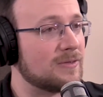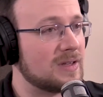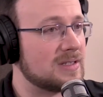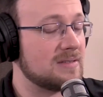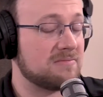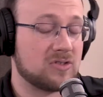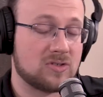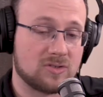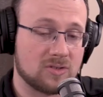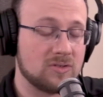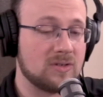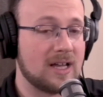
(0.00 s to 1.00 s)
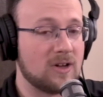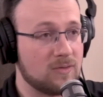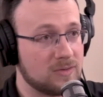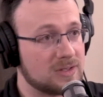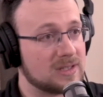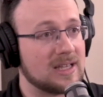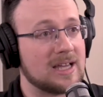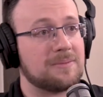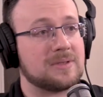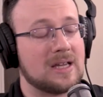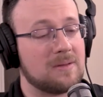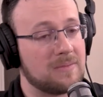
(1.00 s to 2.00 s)
because it's true, I
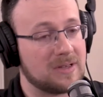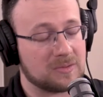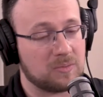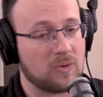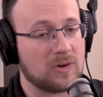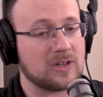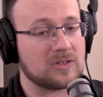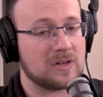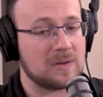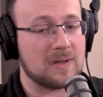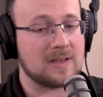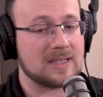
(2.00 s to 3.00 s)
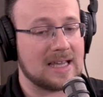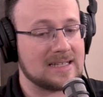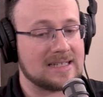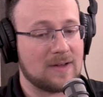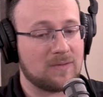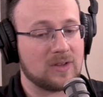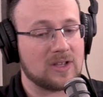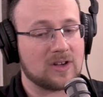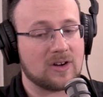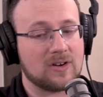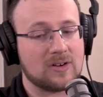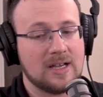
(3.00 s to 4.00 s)
overslept, I missed morning treatments, that definitely
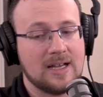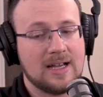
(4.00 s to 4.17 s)
occurred.